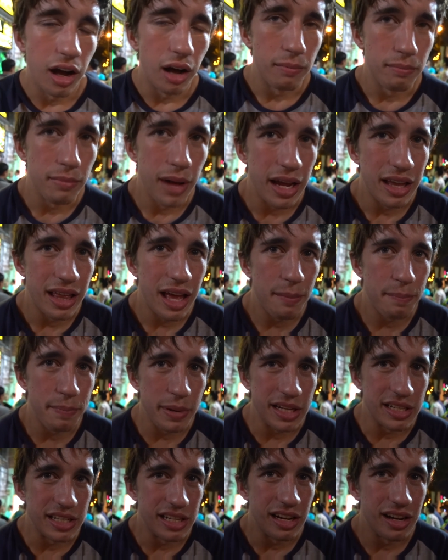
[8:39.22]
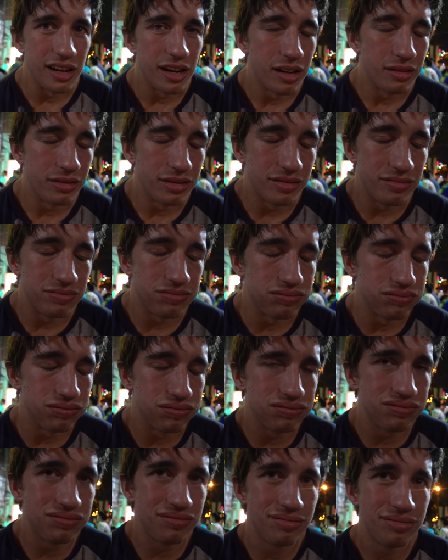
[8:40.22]
Oh, mate, that beating heart.
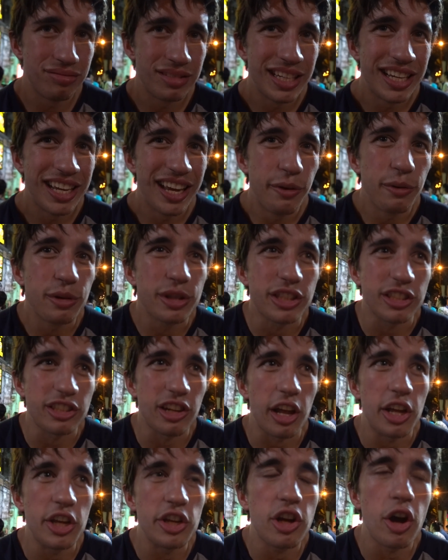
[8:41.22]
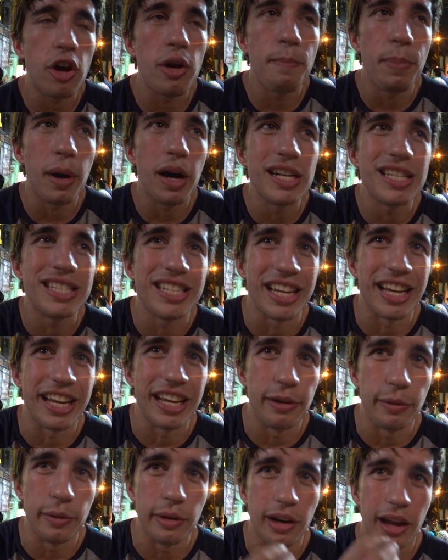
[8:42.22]
Yeah. It's just like you go to bite it
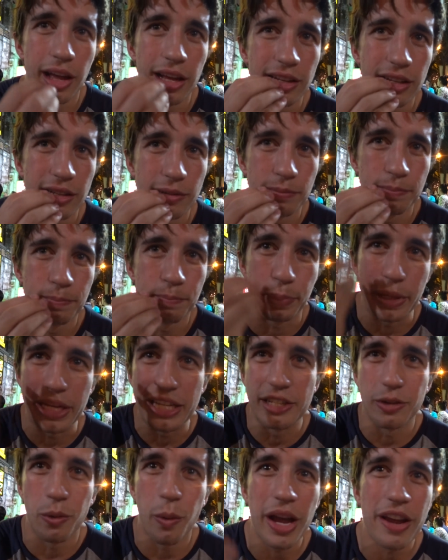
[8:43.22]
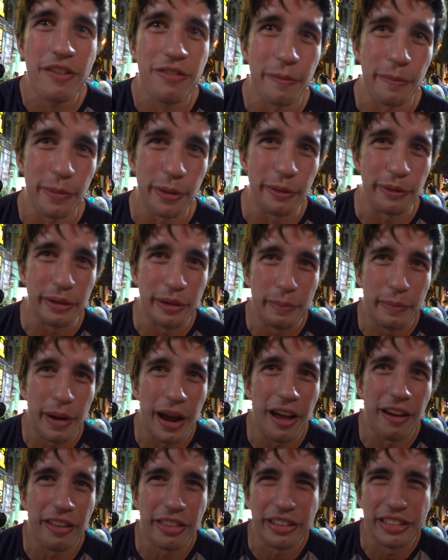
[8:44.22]
and it would like beat away from you in your
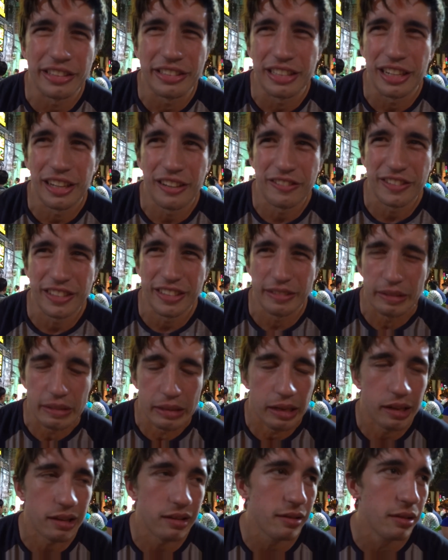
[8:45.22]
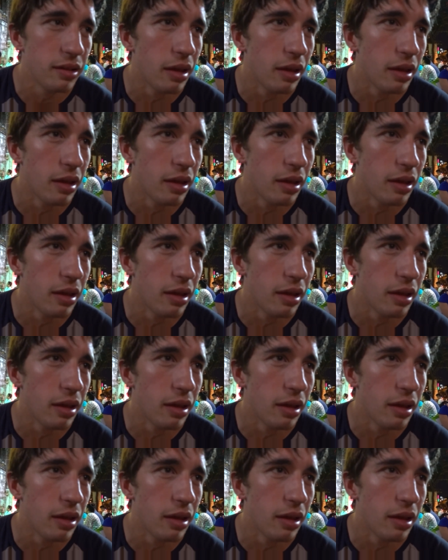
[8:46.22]
mouth and stuff and it